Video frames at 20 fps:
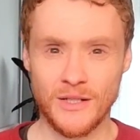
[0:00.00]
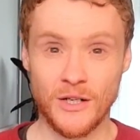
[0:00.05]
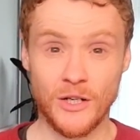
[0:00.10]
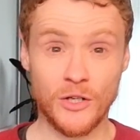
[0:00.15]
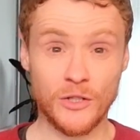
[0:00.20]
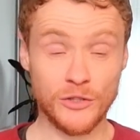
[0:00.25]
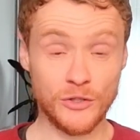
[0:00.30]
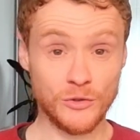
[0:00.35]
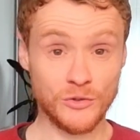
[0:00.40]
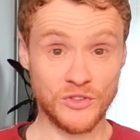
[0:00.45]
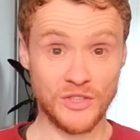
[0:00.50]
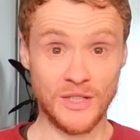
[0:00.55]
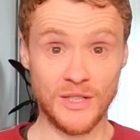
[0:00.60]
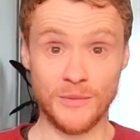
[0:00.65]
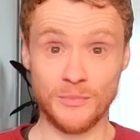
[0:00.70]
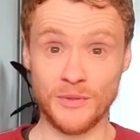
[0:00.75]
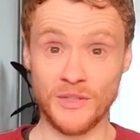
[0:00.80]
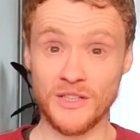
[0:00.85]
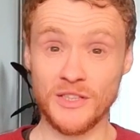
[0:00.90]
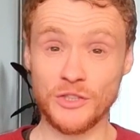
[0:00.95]
Are you
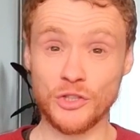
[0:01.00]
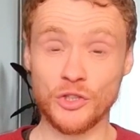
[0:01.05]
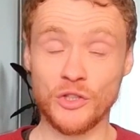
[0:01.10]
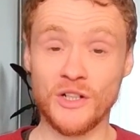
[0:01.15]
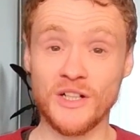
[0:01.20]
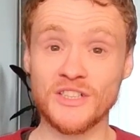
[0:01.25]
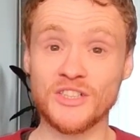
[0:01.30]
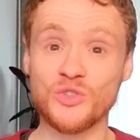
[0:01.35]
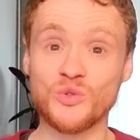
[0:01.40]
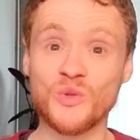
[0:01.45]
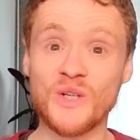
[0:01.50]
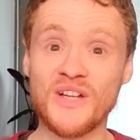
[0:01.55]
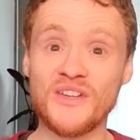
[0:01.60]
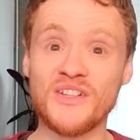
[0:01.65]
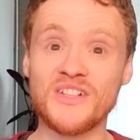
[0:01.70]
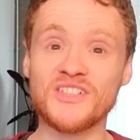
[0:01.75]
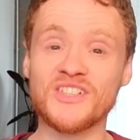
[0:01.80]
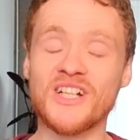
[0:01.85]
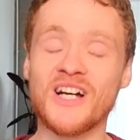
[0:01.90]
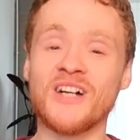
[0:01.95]
deliberately trying to
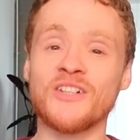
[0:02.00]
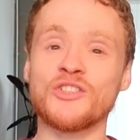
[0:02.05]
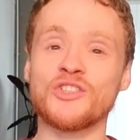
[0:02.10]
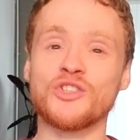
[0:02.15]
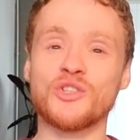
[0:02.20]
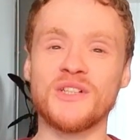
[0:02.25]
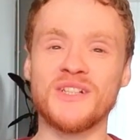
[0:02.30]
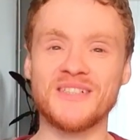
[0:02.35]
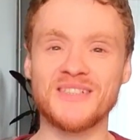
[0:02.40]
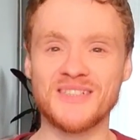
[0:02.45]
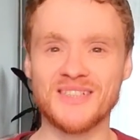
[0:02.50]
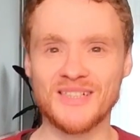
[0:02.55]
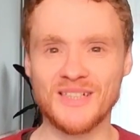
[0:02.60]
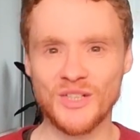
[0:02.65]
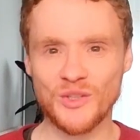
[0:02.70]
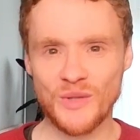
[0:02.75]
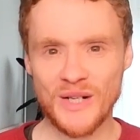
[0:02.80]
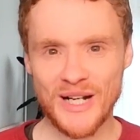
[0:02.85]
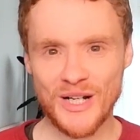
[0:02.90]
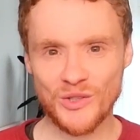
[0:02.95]
run this country into
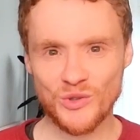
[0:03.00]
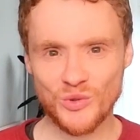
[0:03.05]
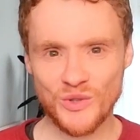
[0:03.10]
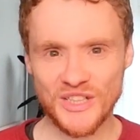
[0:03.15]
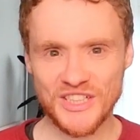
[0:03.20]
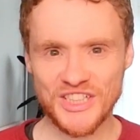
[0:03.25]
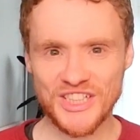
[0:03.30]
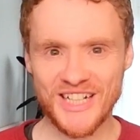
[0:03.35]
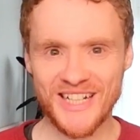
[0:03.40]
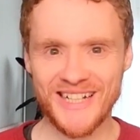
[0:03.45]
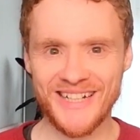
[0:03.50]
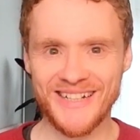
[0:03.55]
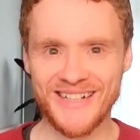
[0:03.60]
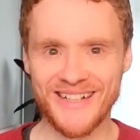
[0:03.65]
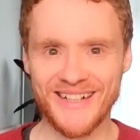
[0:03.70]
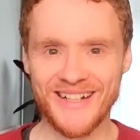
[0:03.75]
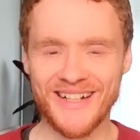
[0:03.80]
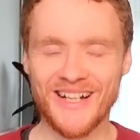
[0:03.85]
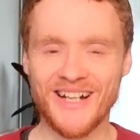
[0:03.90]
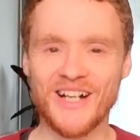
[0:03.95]
the ground,
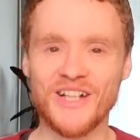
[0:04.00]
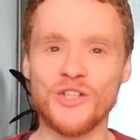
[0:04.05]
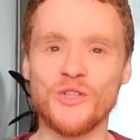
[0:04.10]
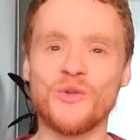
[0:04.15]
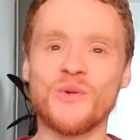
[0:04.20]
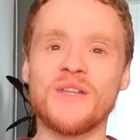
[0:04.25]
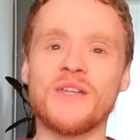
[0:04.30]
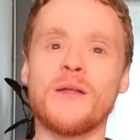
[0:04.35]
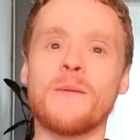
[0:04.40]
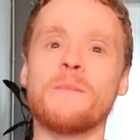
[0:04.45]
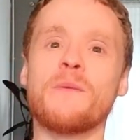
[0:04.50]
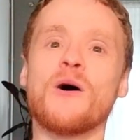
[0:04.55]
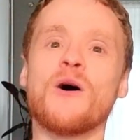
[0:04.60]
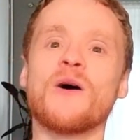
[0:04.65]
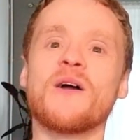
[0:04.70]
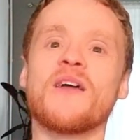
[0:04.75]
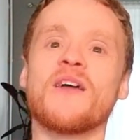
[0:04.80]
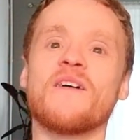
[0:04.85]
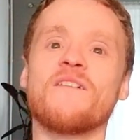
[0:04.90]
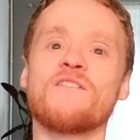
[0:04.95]
Rishi? Are you in the
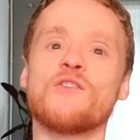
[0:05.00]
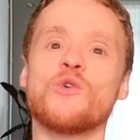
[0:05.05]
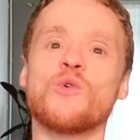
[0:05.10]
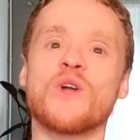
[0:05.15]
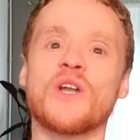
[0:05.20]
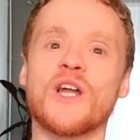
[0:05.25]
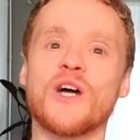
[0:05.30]
pocket of your